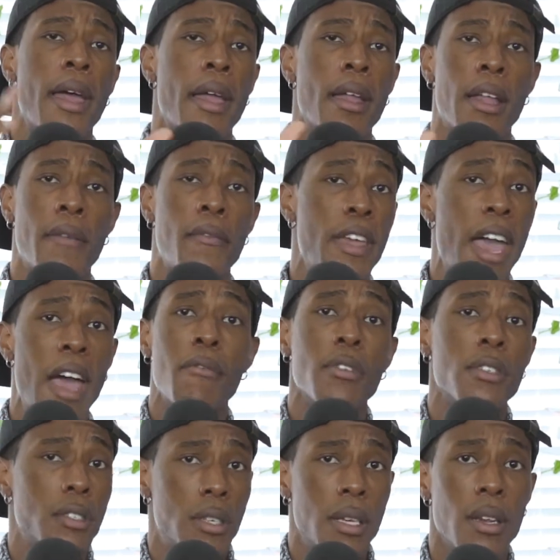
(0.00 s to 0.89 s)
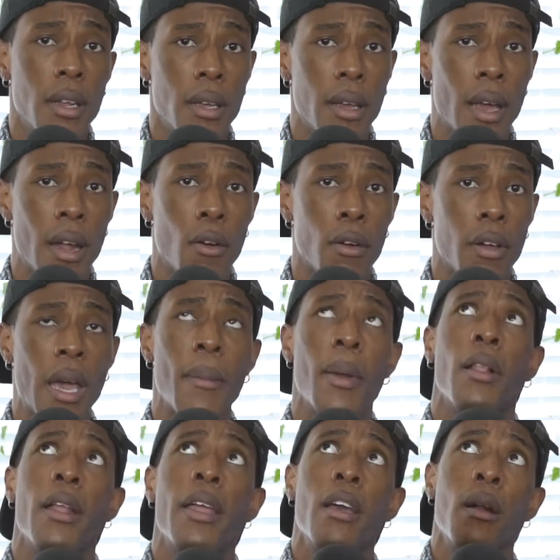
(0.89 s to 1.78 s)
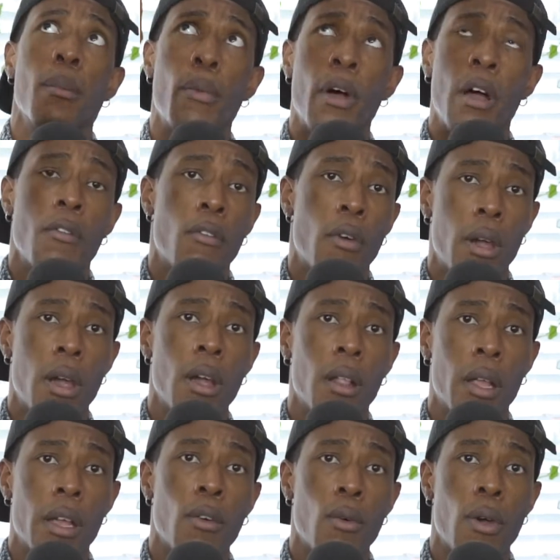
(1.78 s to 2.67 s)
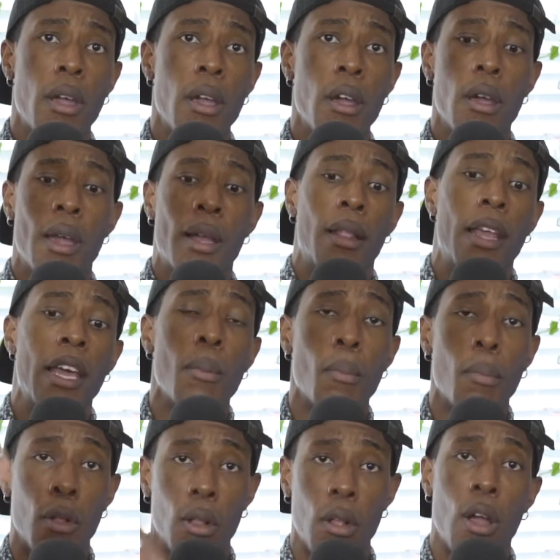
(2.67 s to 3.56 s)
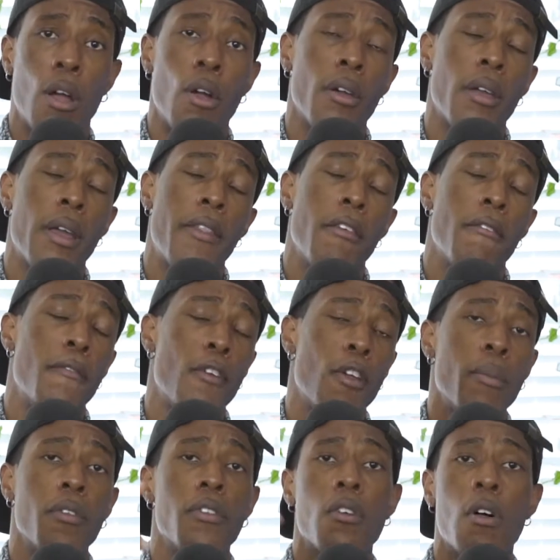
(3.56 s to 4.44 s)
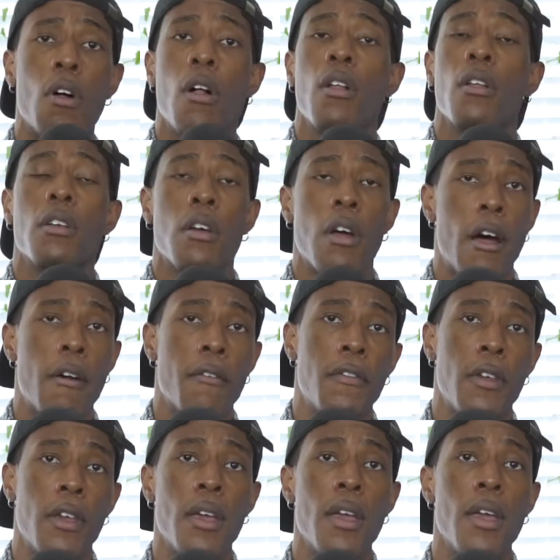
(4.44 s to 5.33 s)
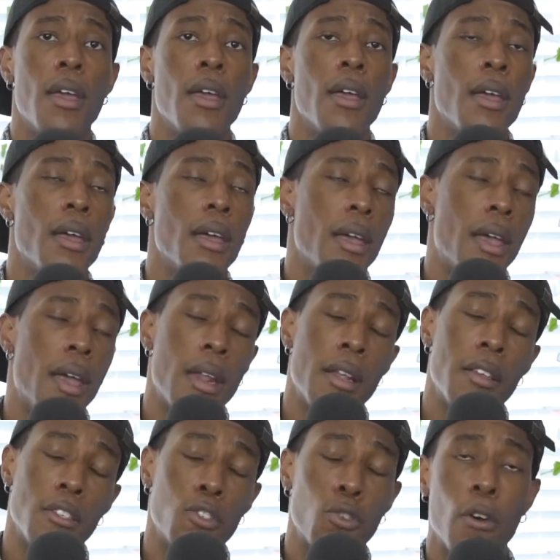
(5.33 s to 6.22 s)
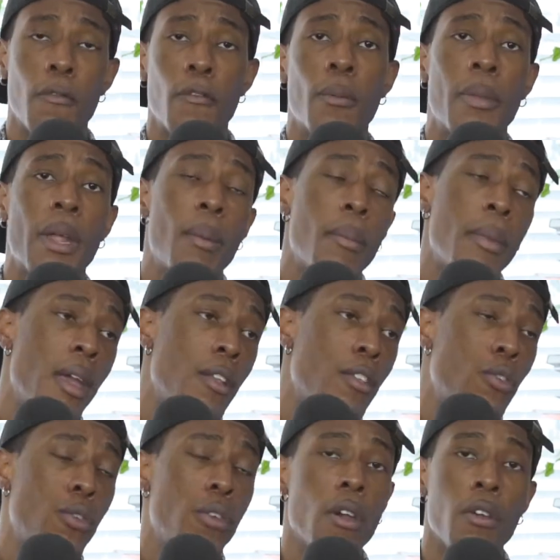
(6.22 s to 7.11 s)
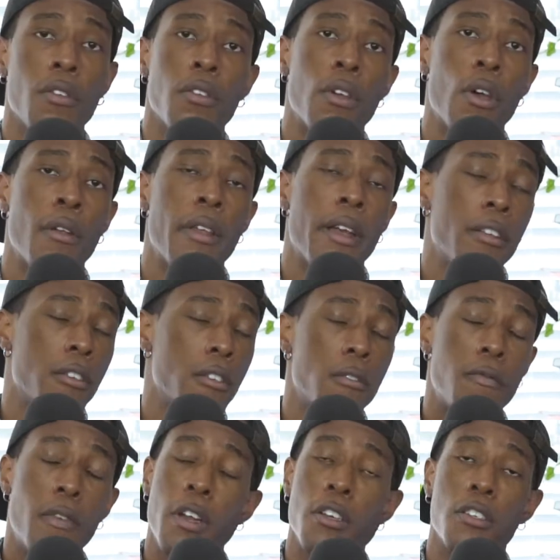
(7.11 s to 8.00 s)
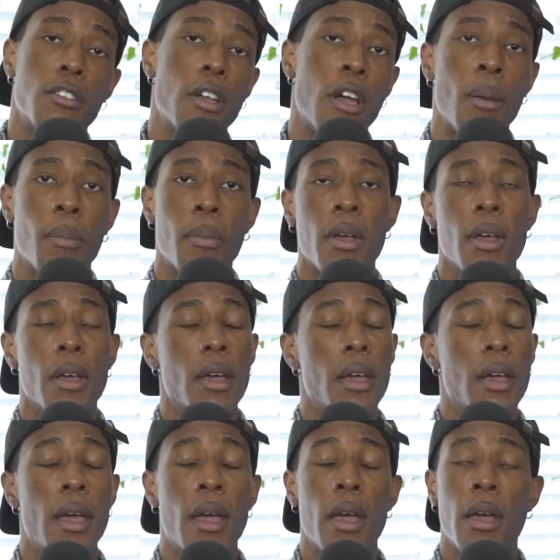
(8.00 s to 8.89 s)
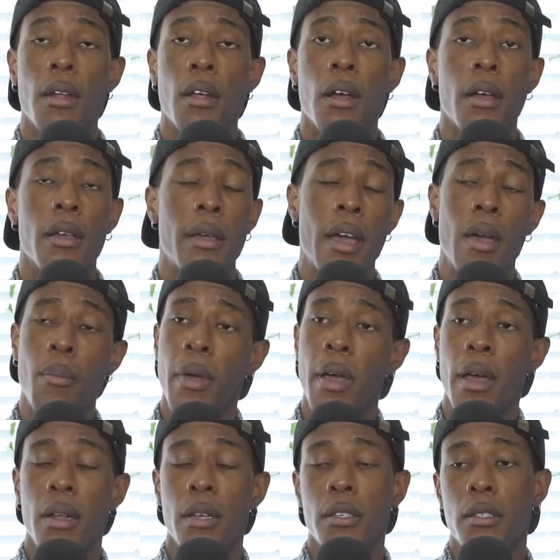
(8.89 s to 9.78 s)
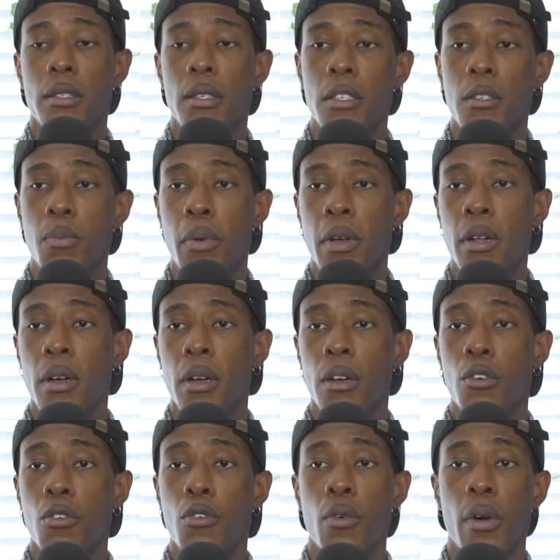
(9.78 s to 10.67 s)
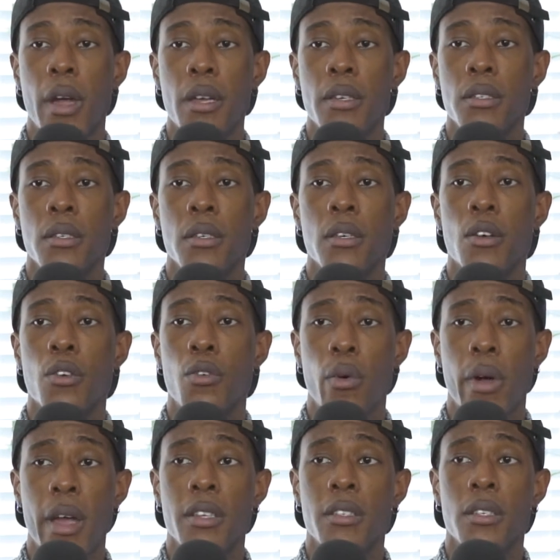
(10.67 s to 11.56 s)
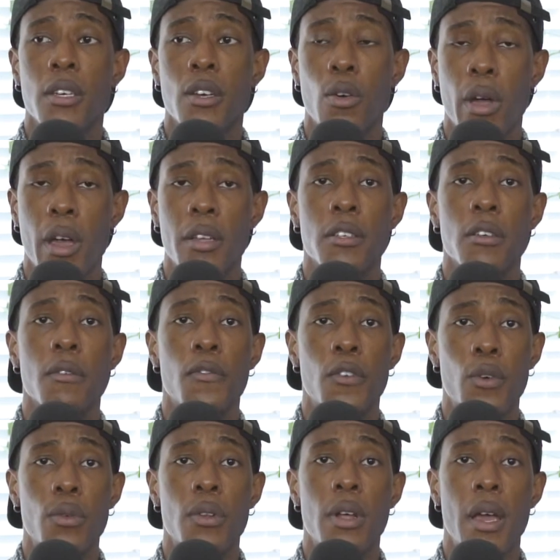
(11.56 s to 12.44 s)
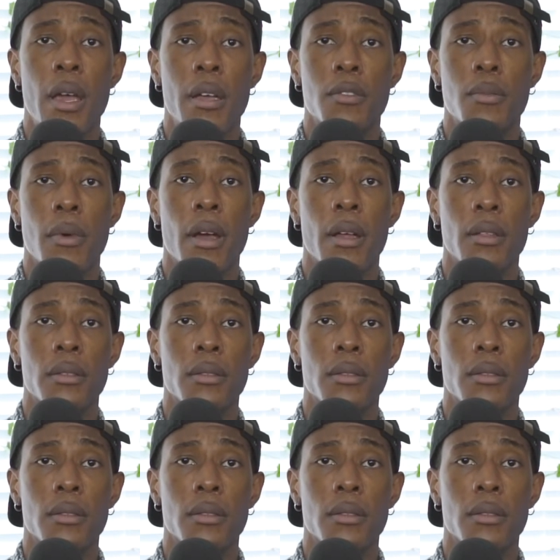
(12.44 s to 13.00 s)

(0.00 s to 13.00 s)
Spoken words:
And if you haven't seen it yet, okay, I'm gonna link it above right here, link it right here, and link below, okay? The film is called Coffee, and it's a short film that I made 2 years ago that is finished up. And yeah, man, it's just been a crazy few days, man.